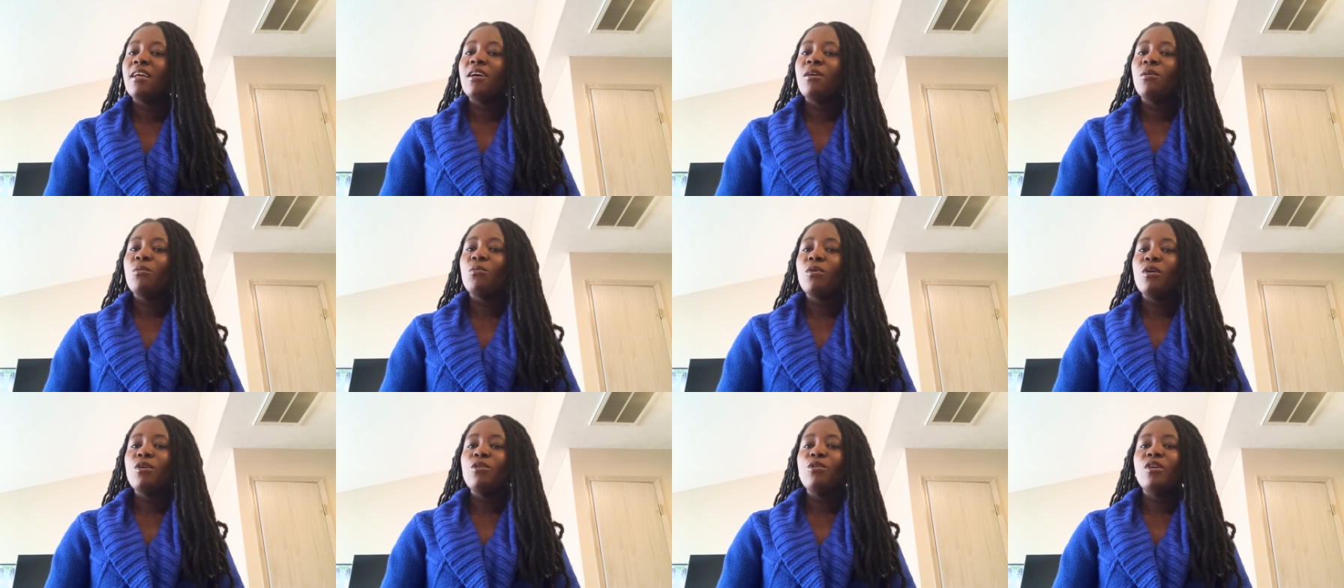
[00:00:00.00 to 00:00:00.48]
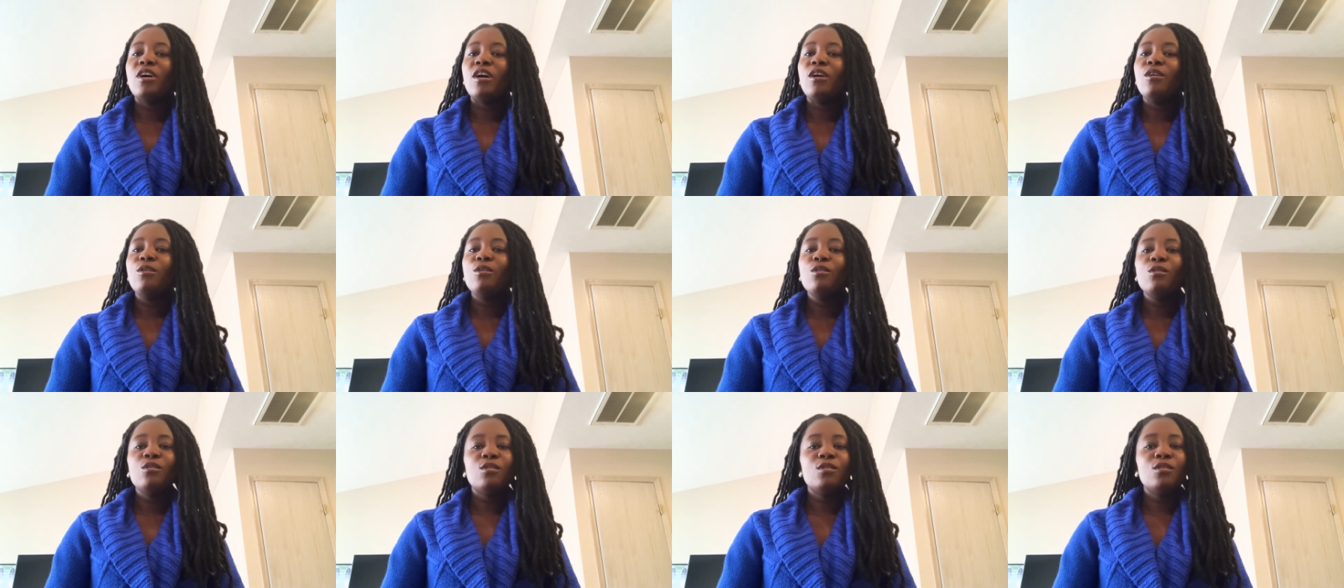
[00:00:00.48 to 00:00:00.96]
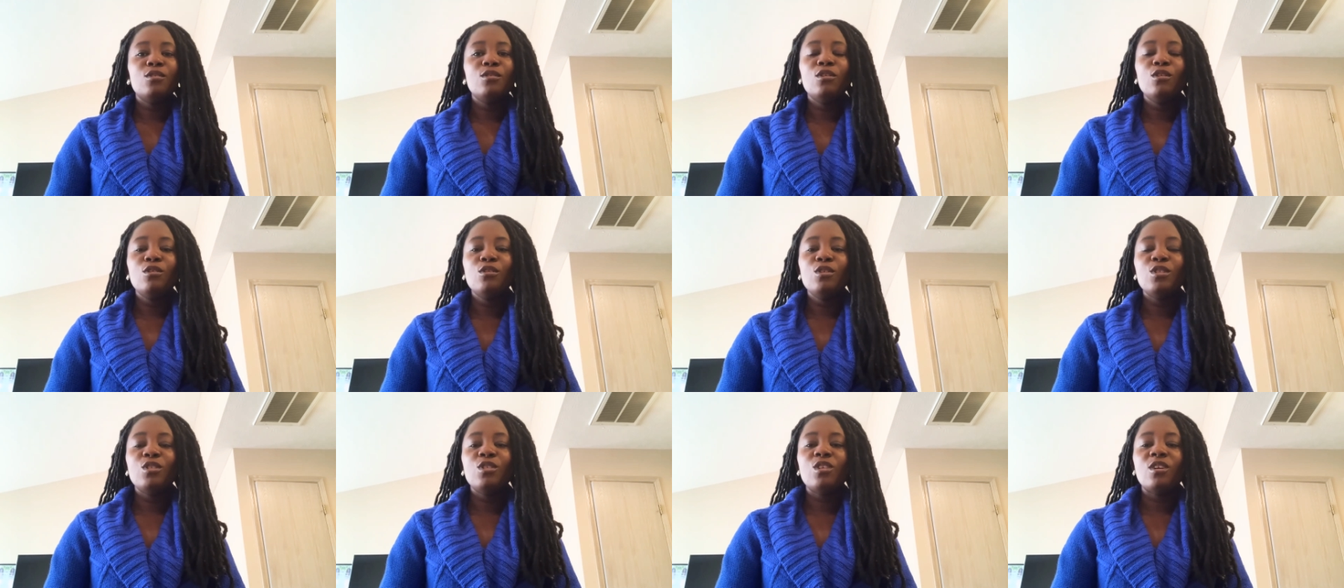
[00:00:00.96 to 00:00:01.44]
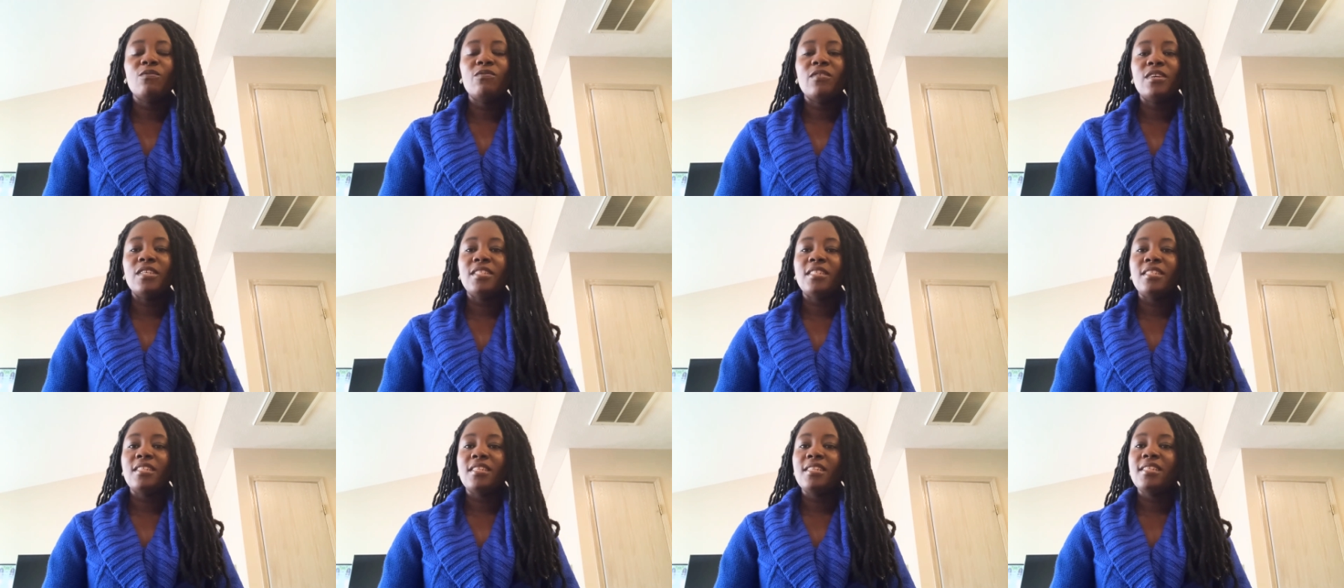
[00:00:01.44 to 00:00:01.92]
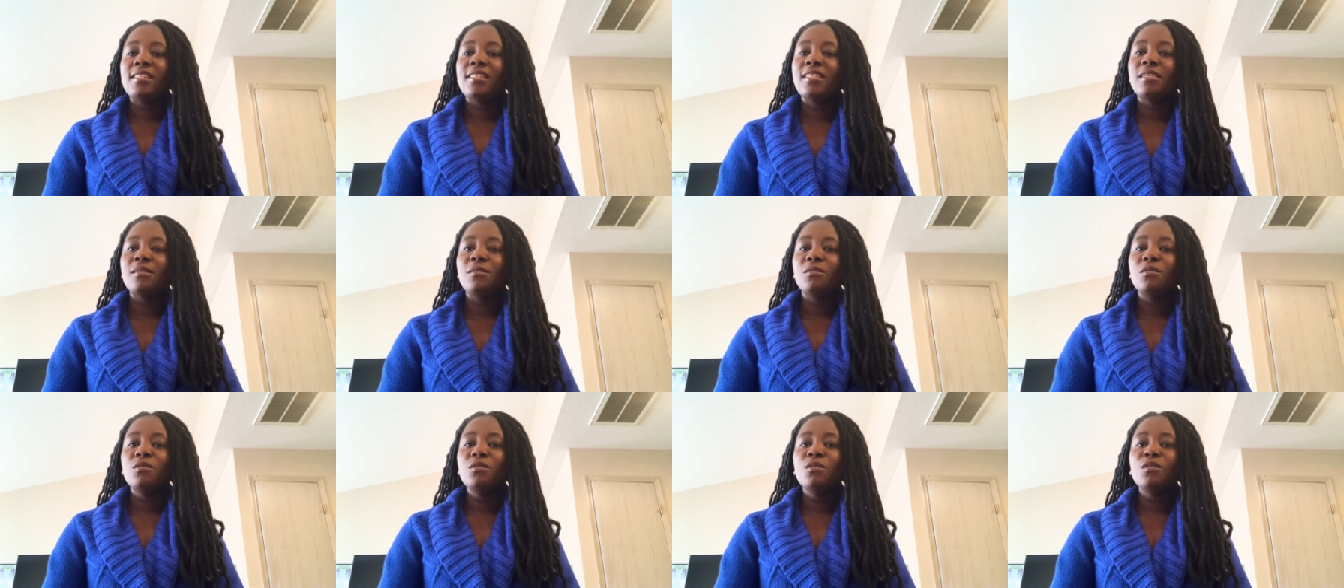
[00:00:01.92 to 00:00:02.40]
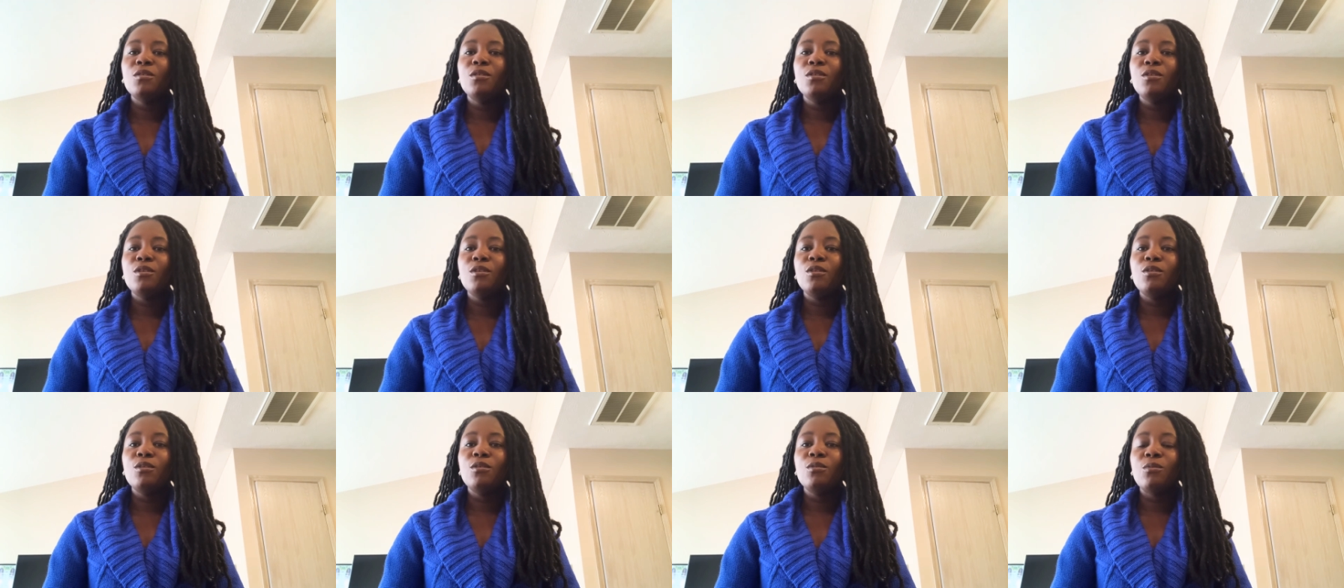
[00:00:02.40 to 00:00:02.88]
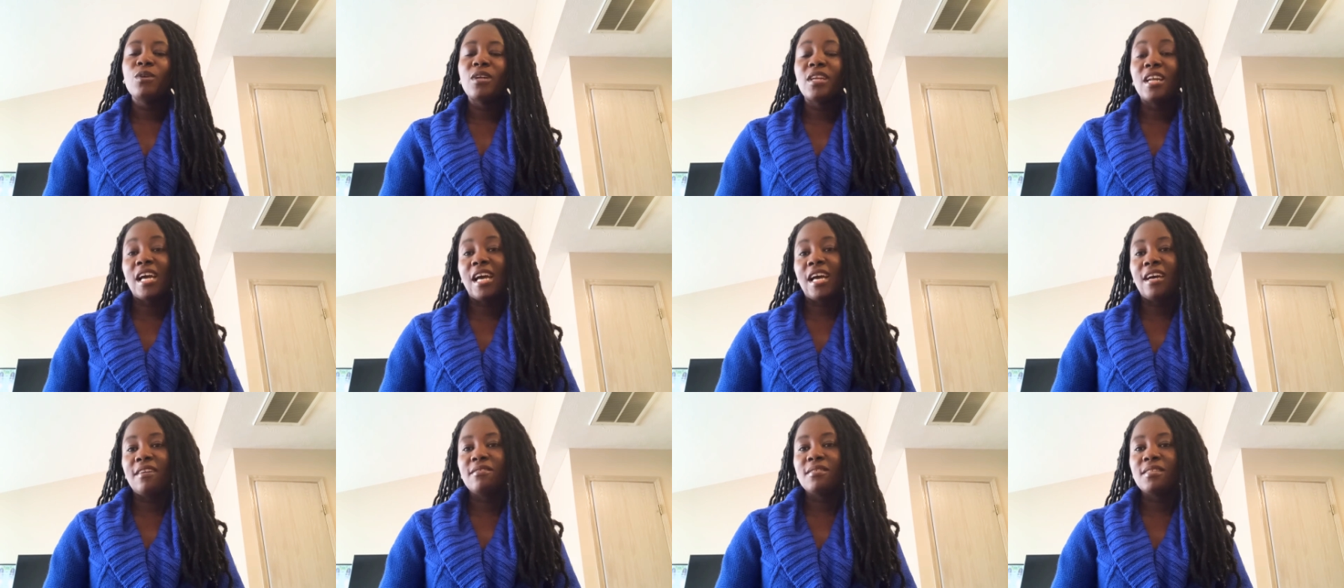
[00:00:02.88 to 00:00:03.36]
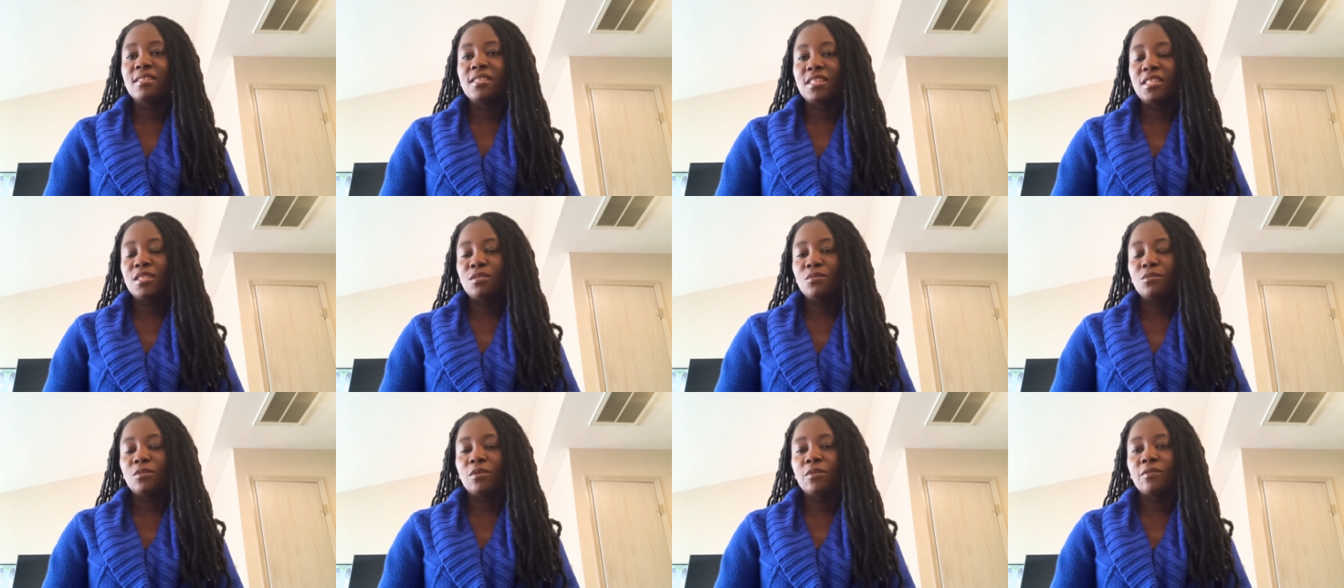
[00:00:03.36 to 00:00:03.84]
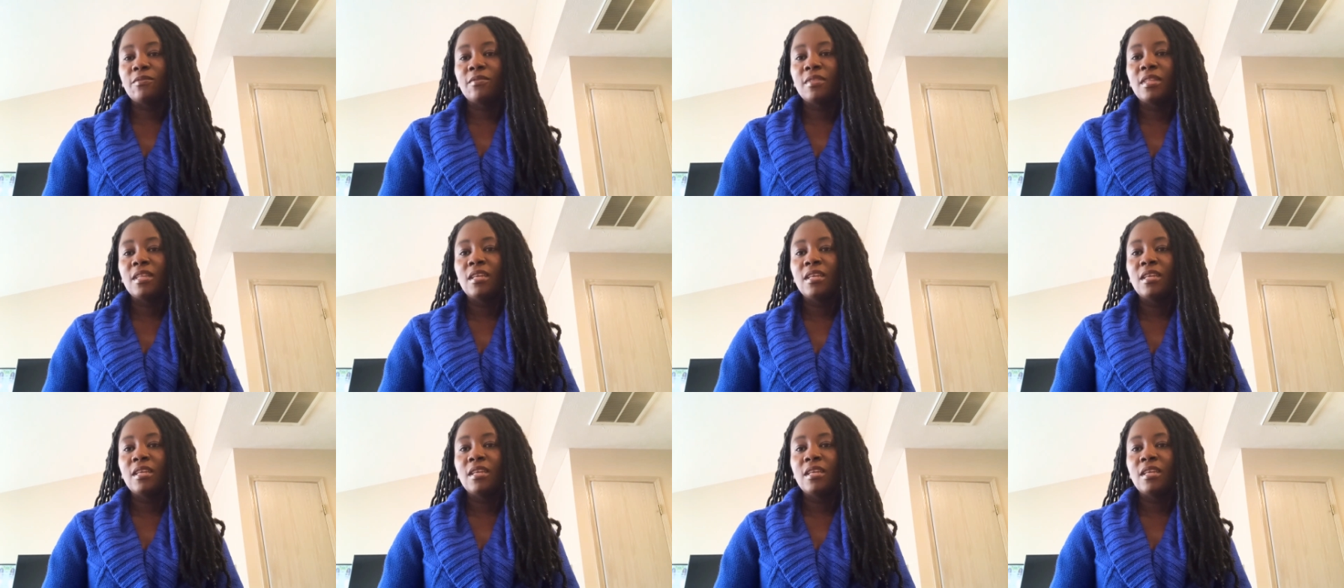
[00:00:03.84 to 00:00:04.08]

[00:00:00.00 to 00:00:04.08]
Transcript: when you are use, losing your virginity, who do you want to have sex with?